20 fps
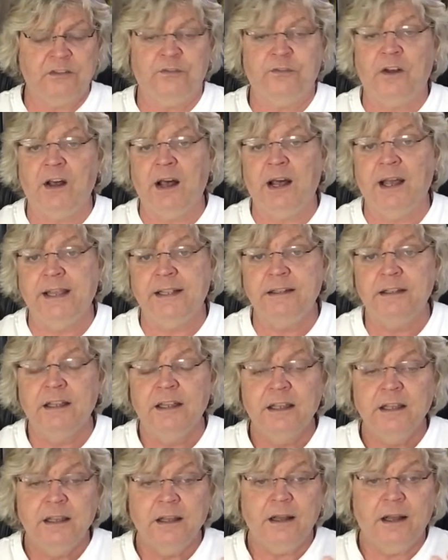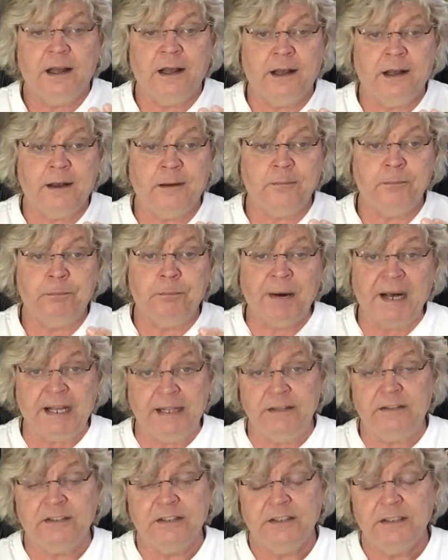fine.
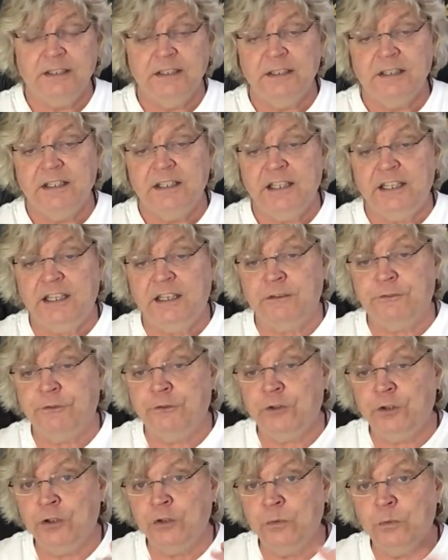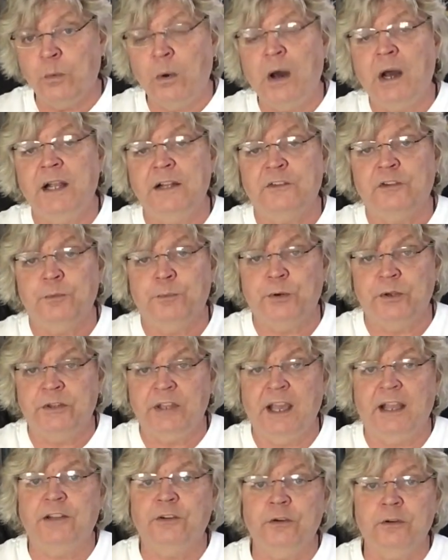But if you want to
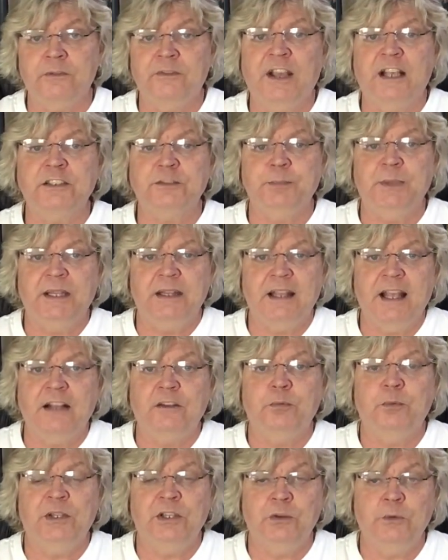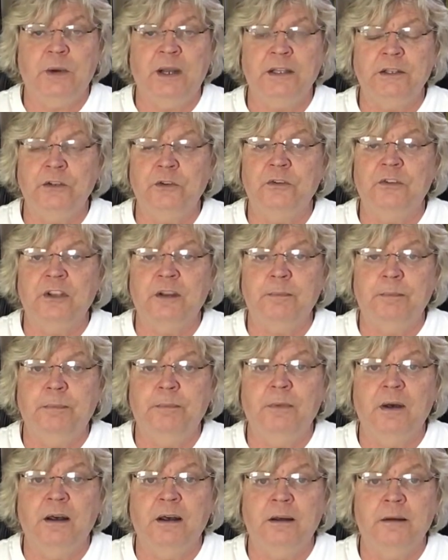protect your investment, that's when you want to use a
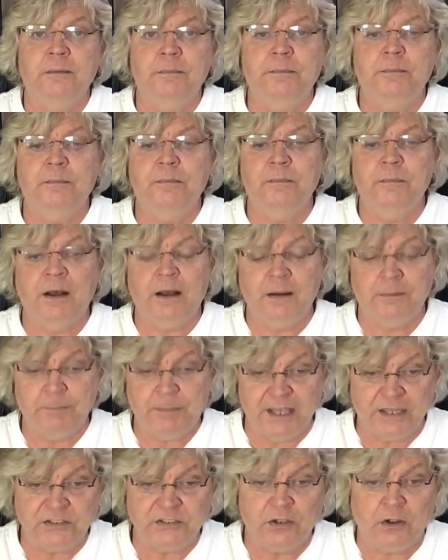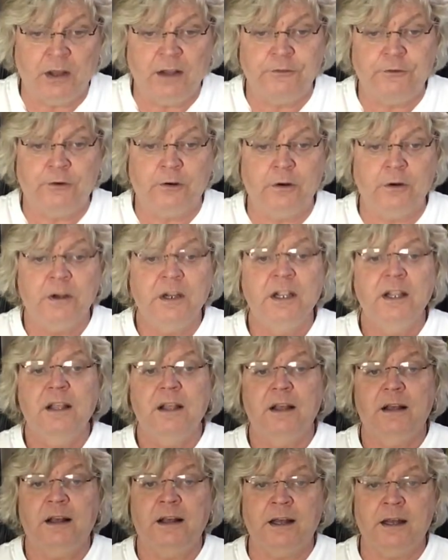best offer
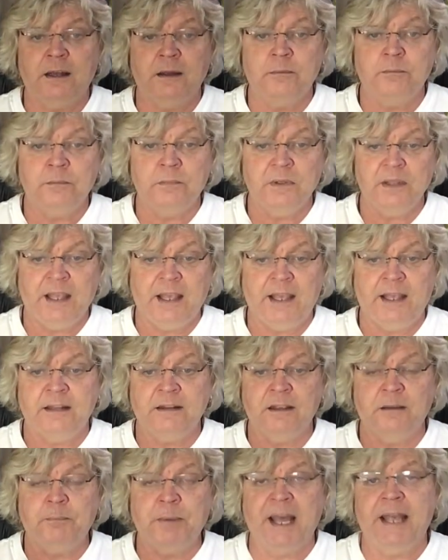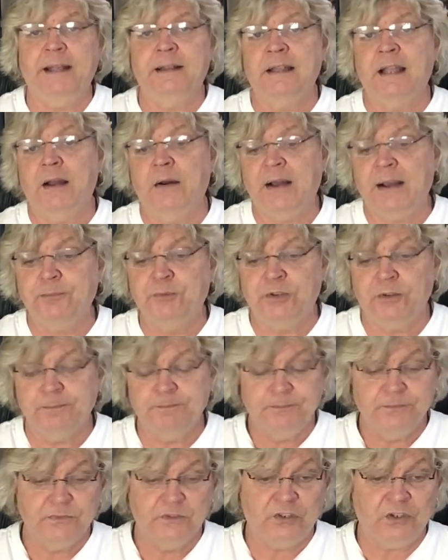and a buy it now option.
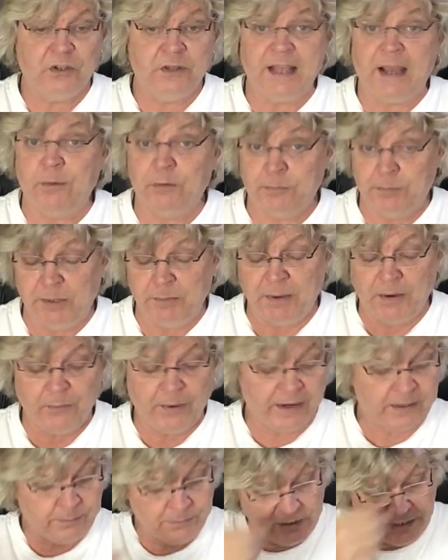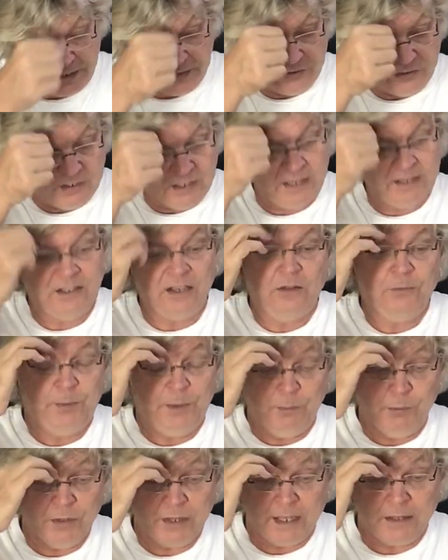So that would be my recommendation. I tell
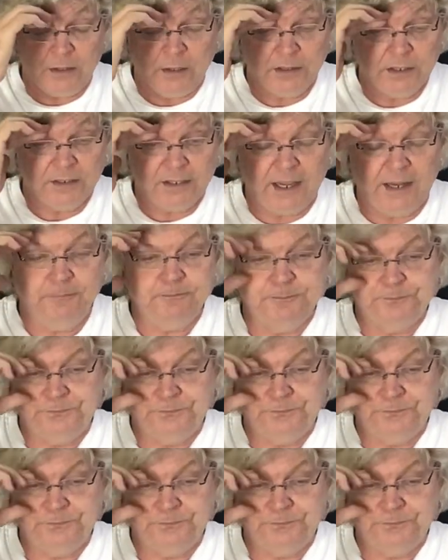people that all the time.